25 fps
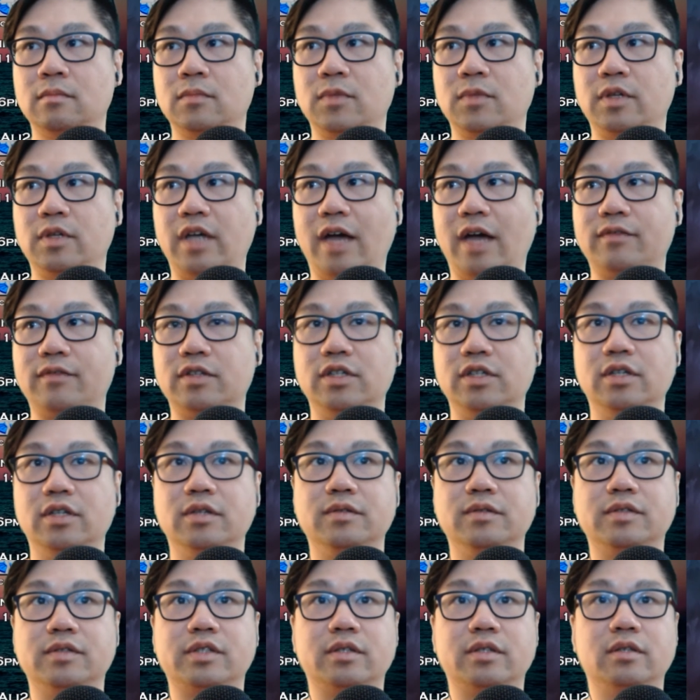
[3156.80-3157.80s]
You have to
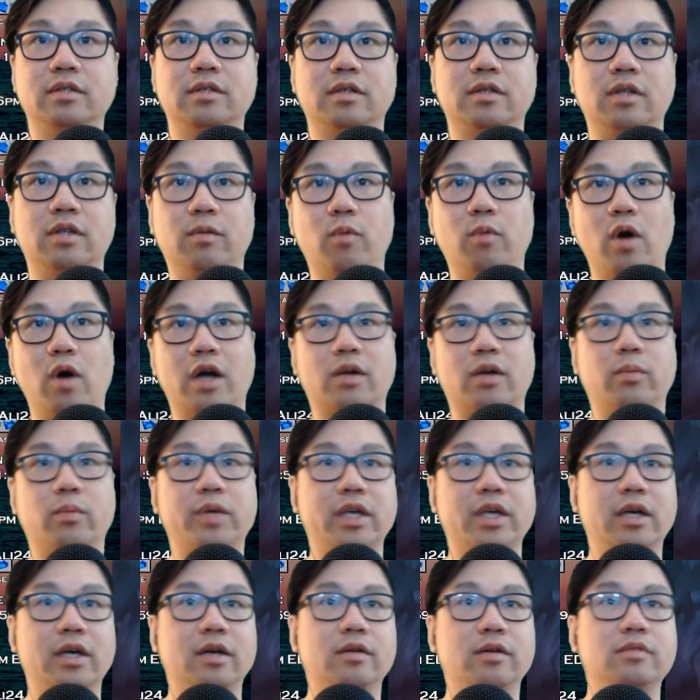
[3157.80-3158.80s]
use the water
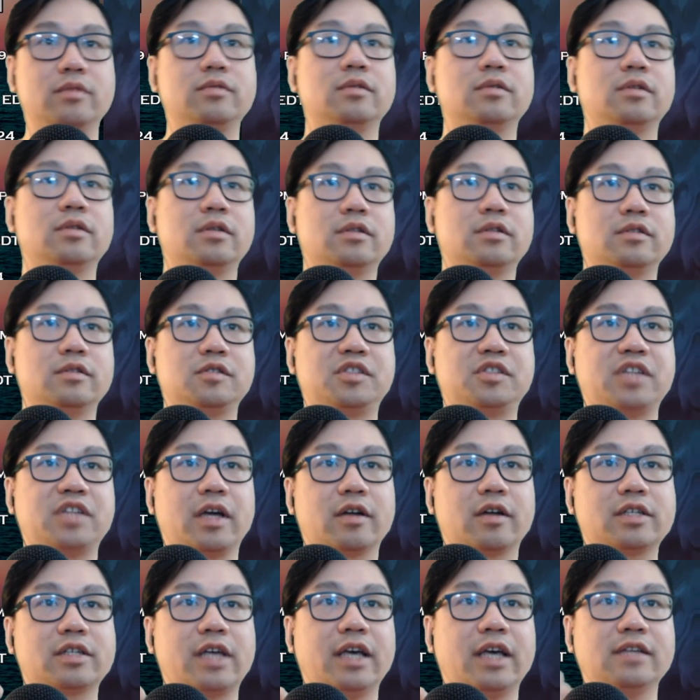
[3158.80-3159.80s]
wheel,
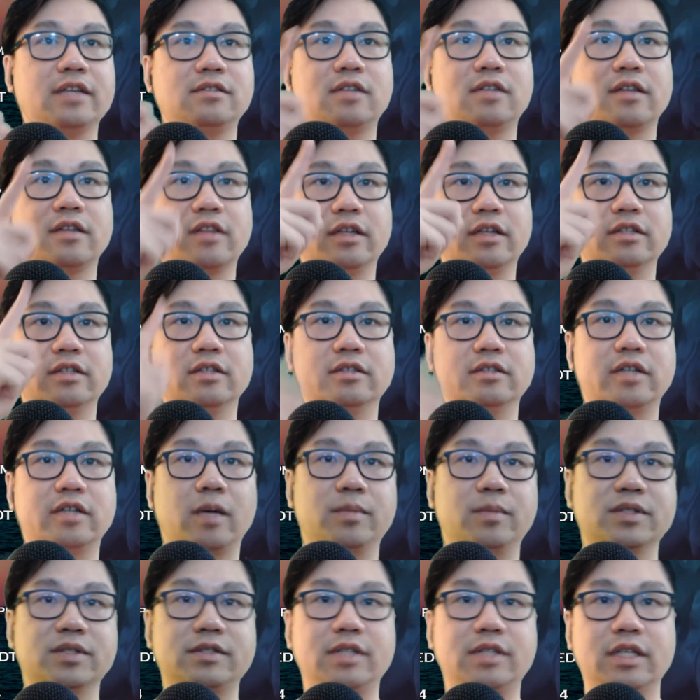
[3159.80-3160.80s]
staircase, and then the
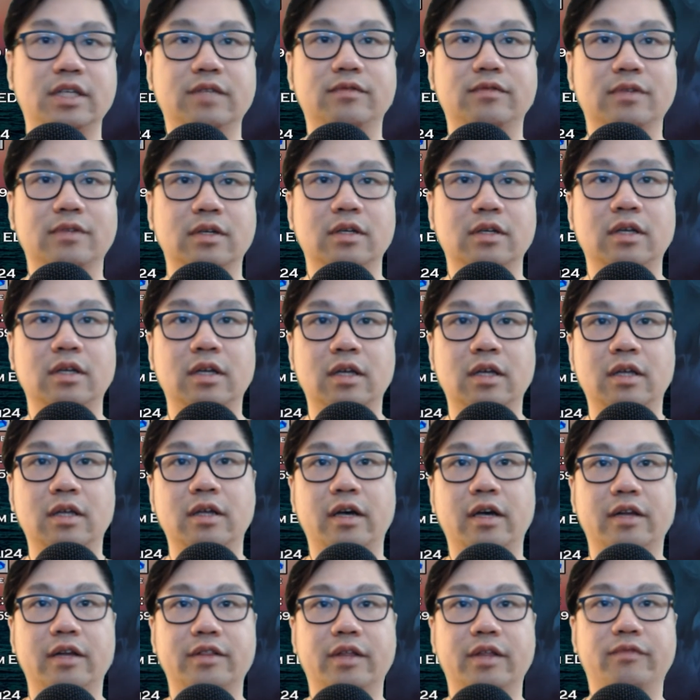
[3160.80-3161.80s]
double Steve.
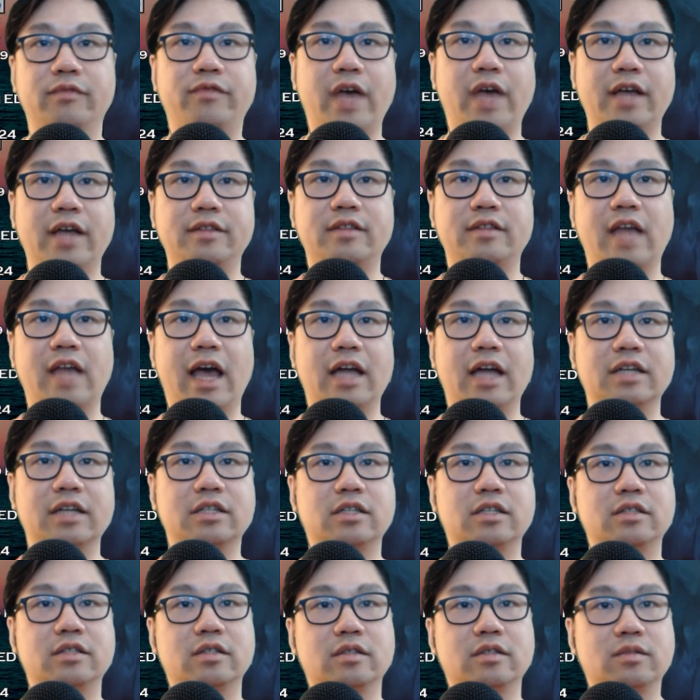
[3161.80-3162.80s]
The event
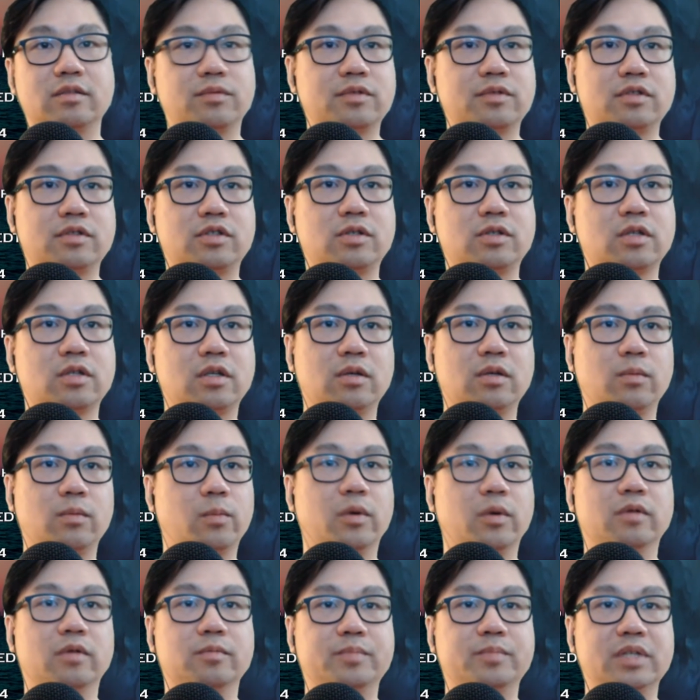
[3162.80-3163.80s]
that
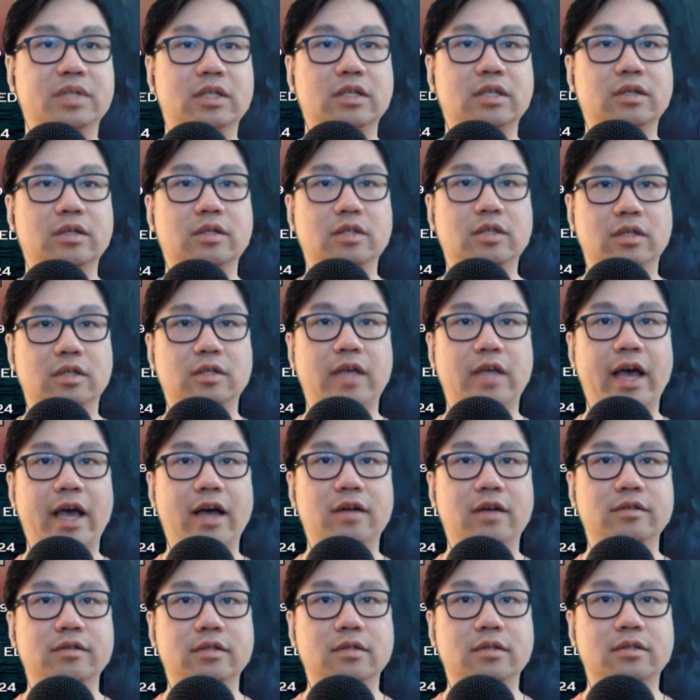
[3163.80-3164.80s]
will be
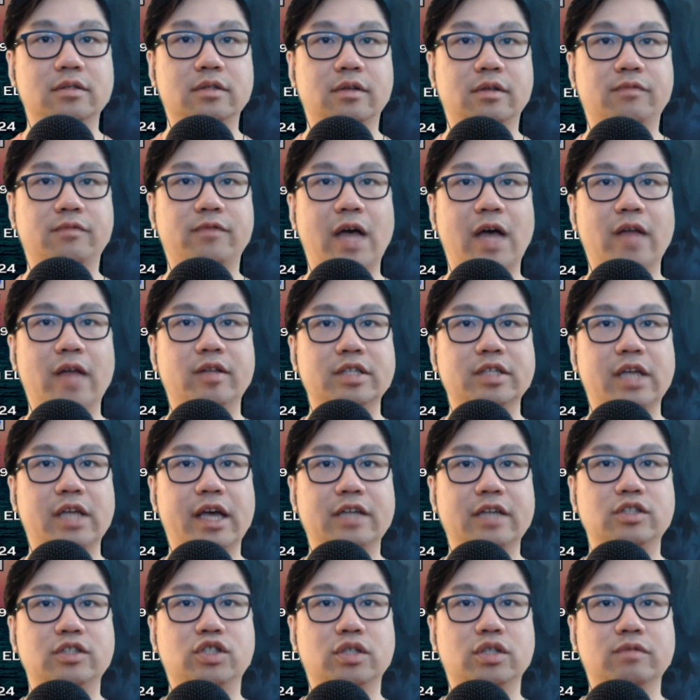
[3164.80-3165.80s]
held the following
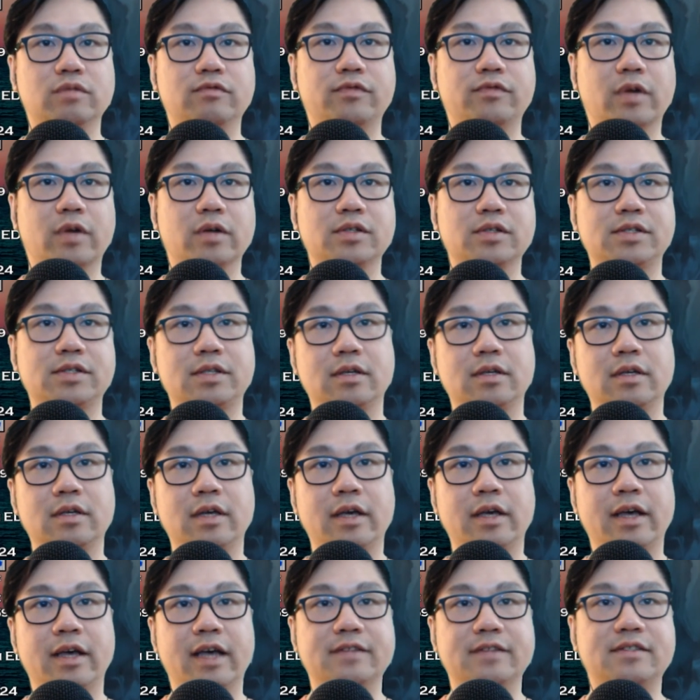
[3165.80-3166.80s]
day, June 1st,
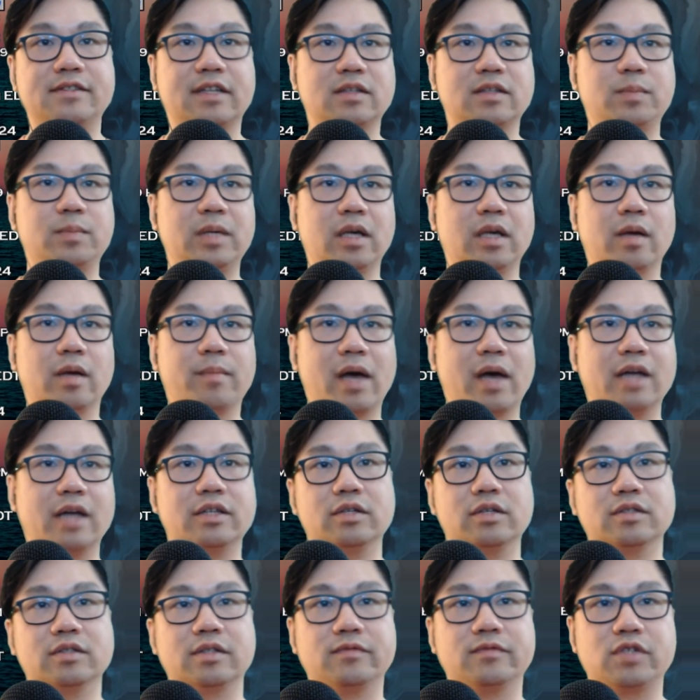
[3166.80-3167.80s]
at 6 p.m.
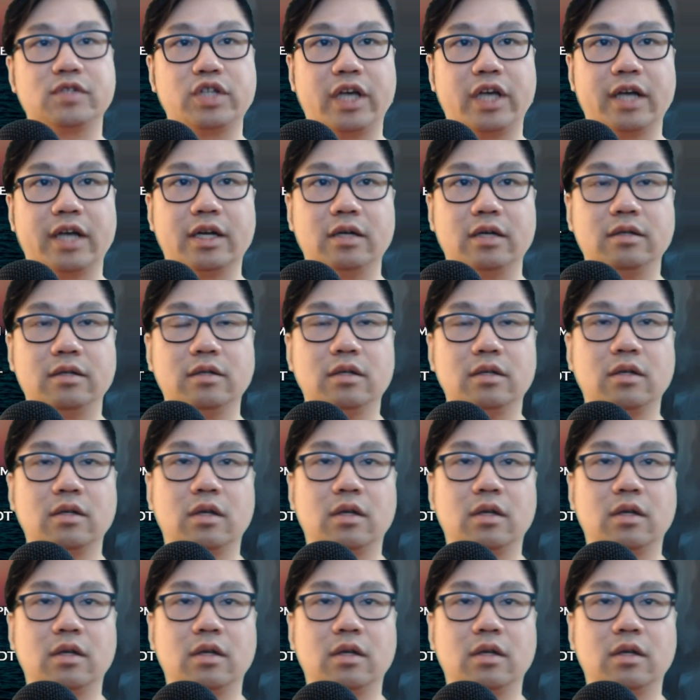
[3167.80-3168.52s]
on Yusuf's channel.